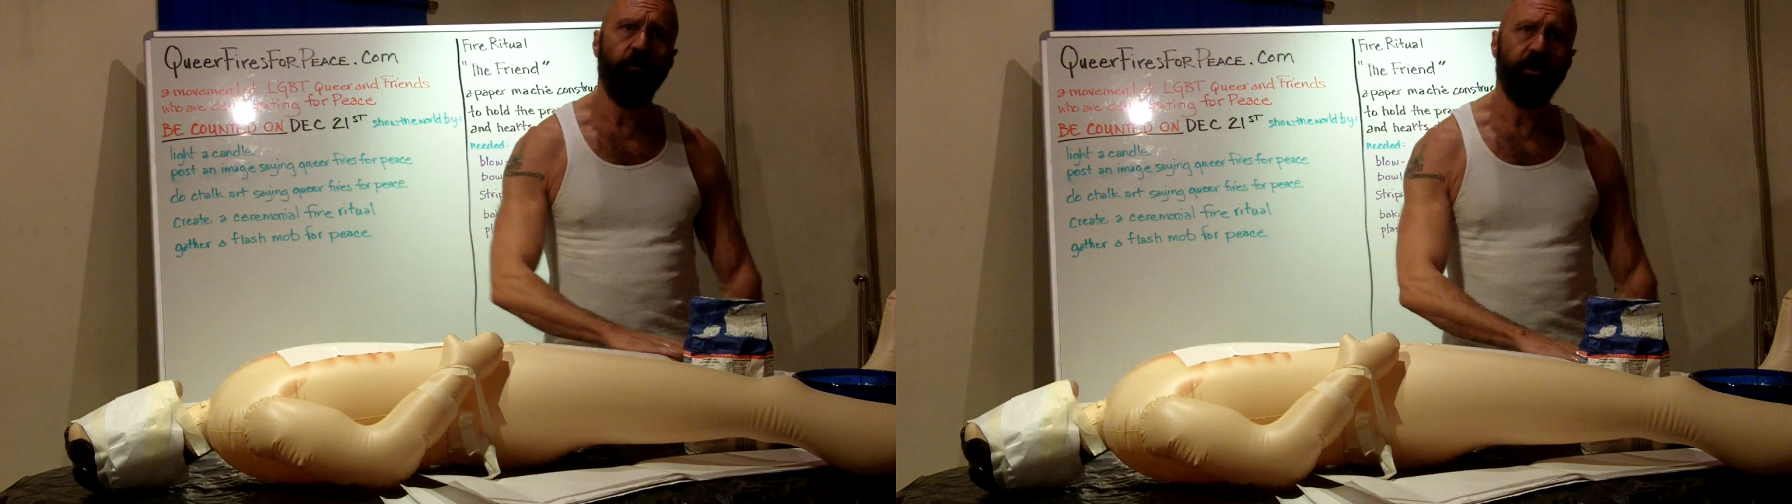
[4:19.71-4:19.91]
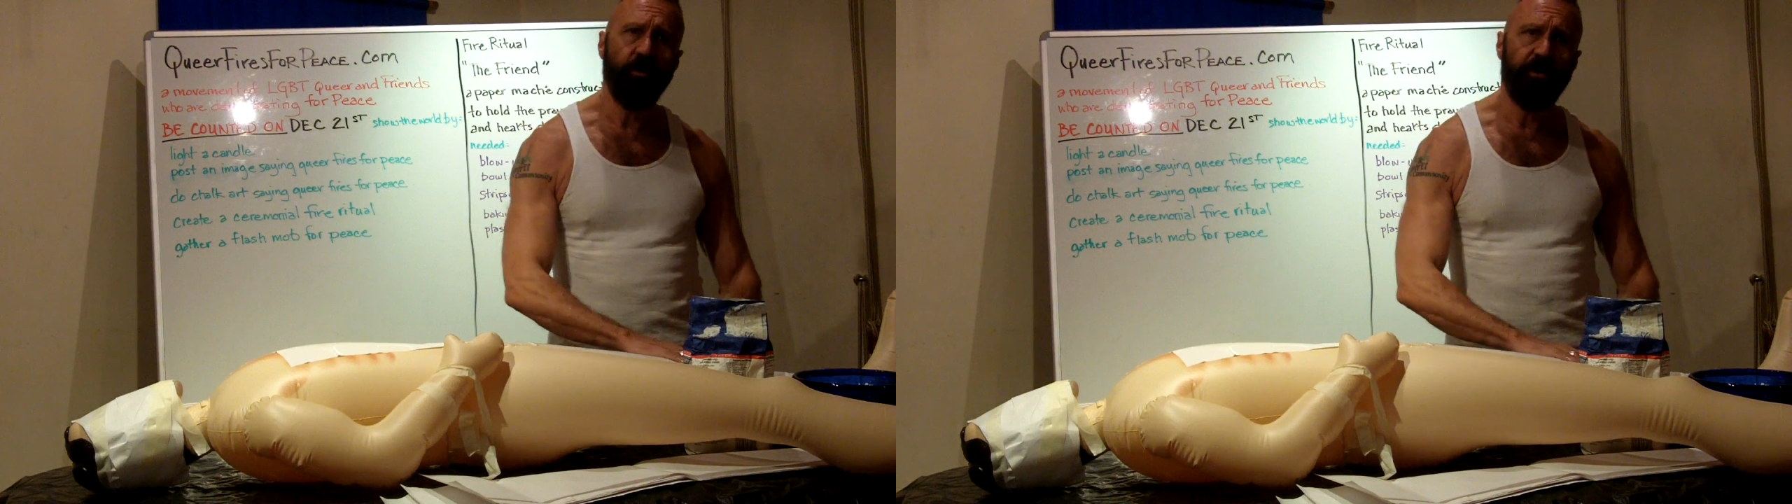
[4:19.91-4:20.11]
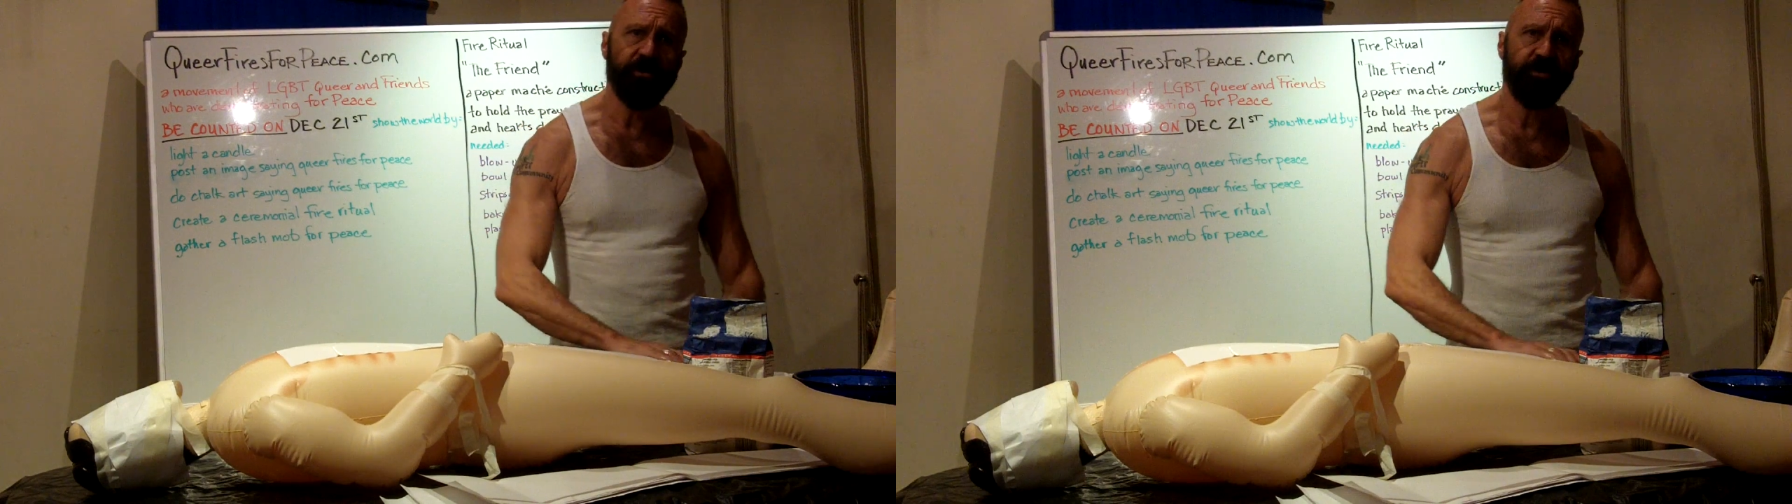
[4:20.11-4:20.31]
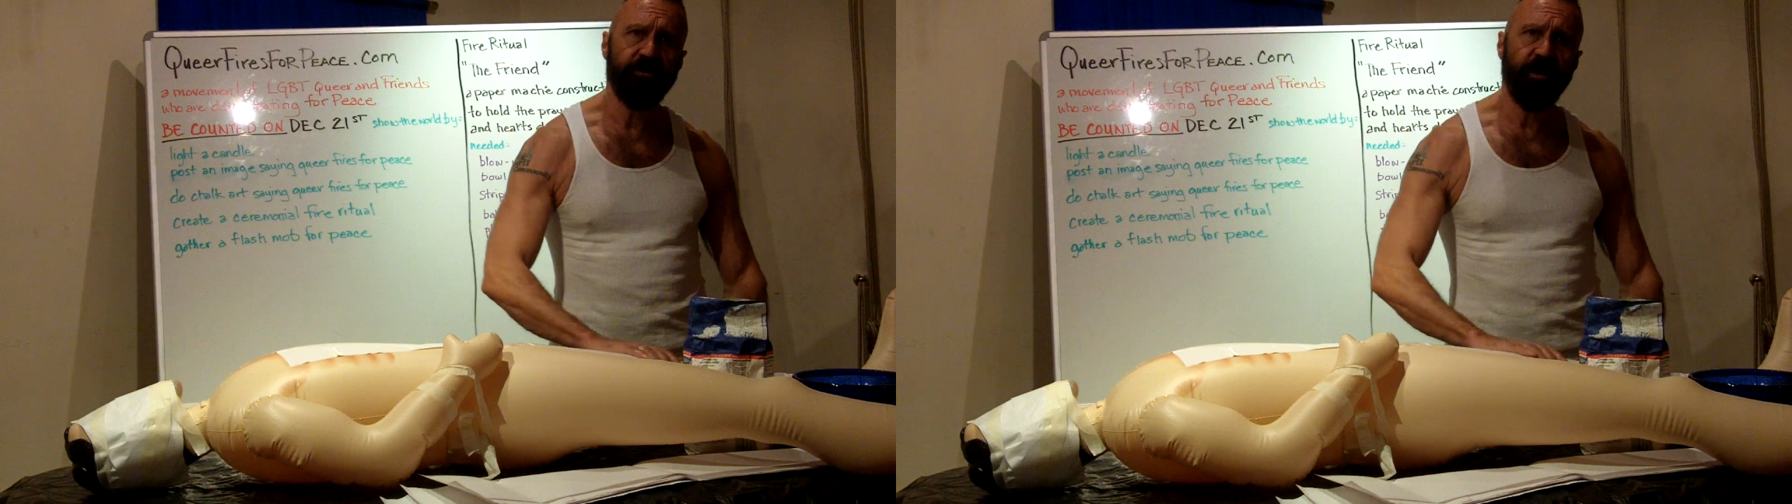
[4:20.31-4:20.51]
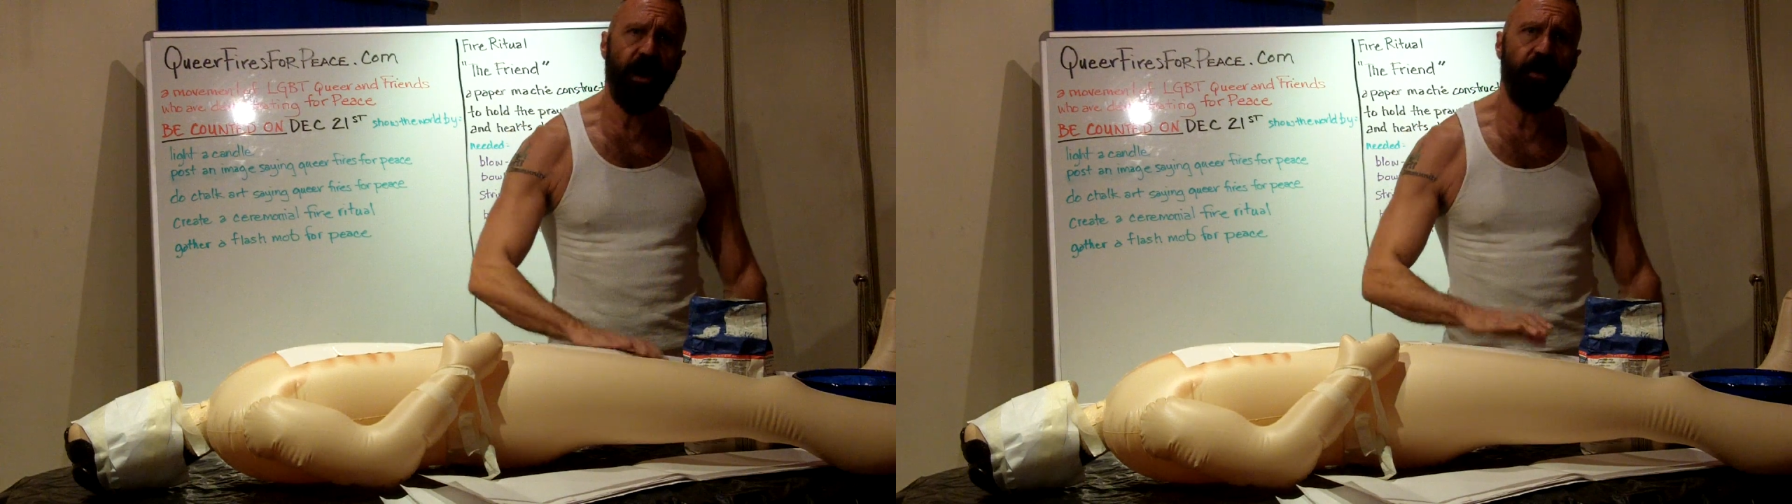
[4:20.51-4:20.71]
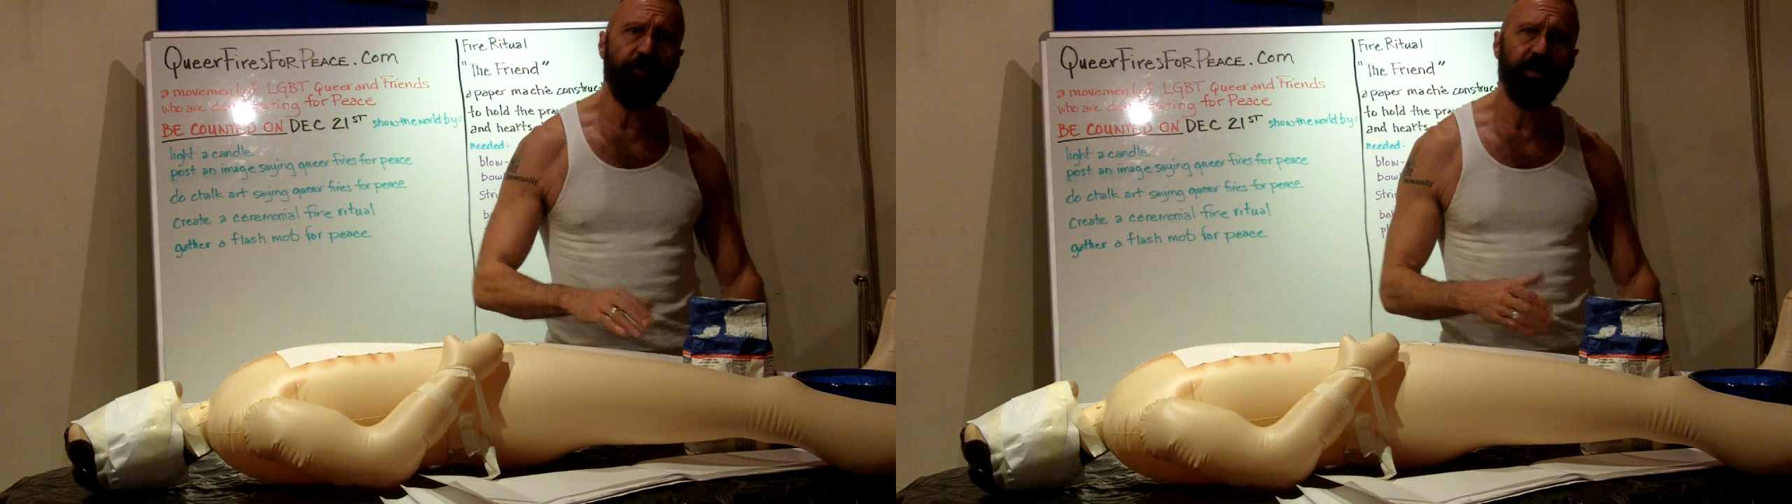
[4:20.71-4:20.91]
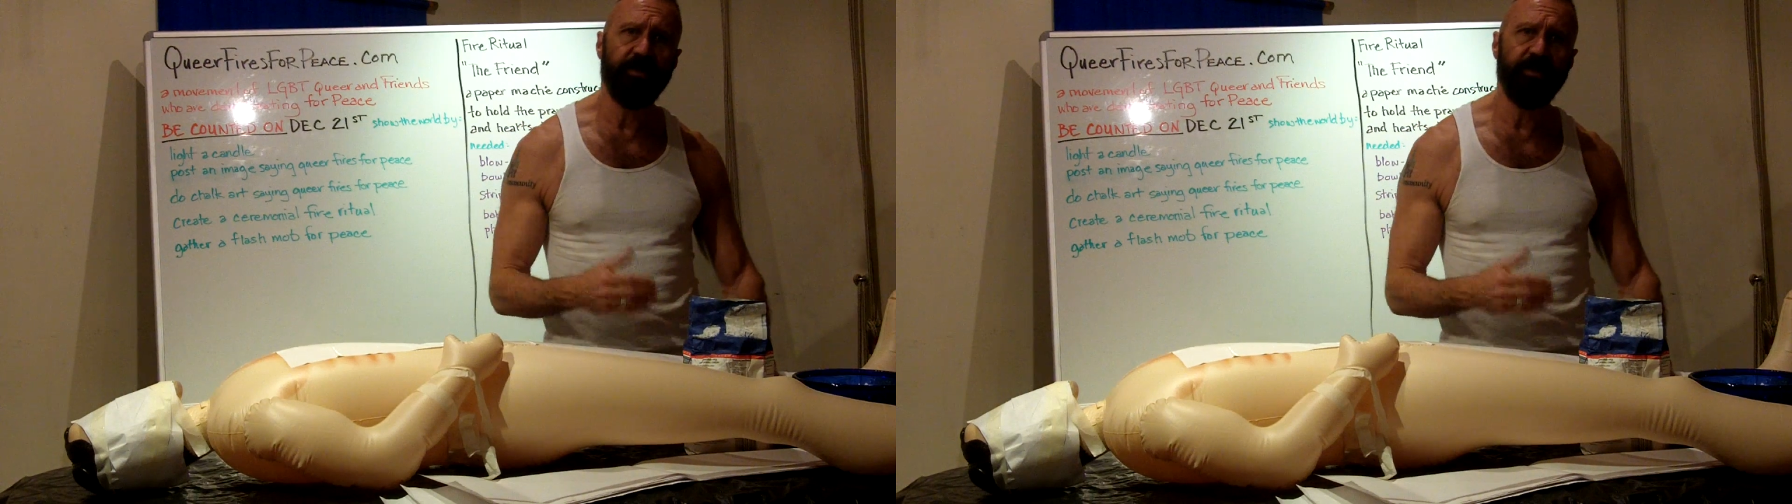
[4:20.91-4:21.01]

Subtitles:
would also come